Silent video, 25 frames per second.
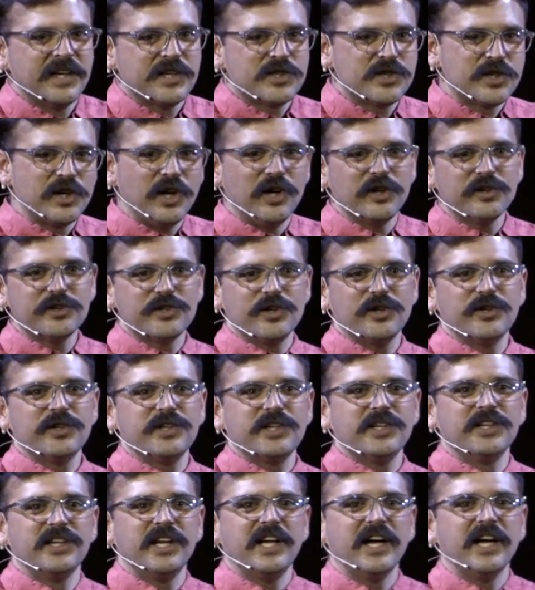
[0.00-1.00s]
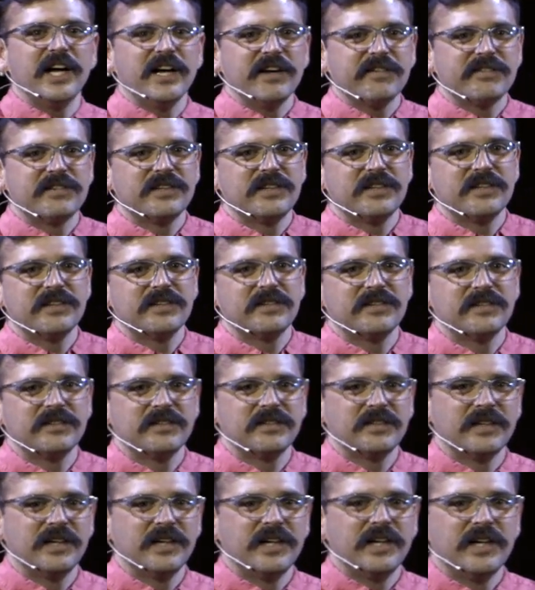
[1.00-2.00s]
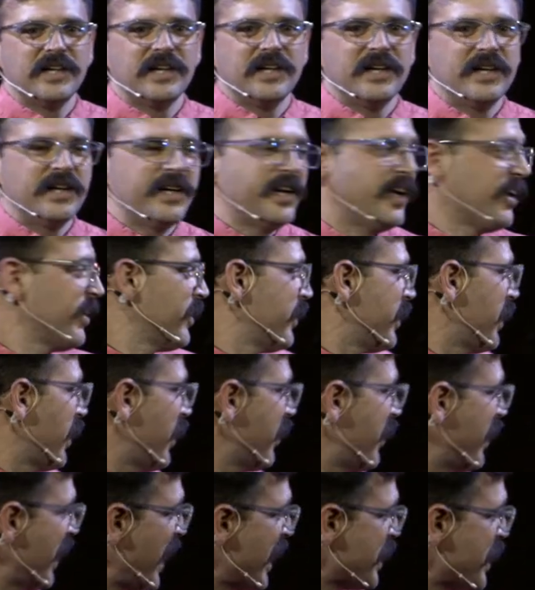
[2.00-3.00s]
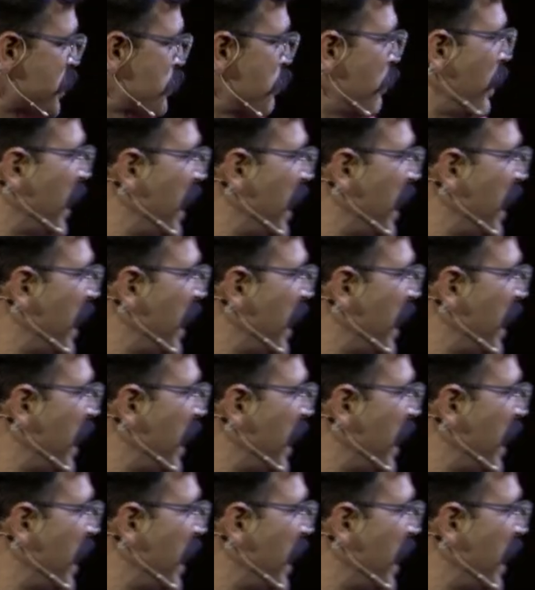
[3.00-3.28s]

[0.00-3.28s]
Saul turned and left. Now, now that's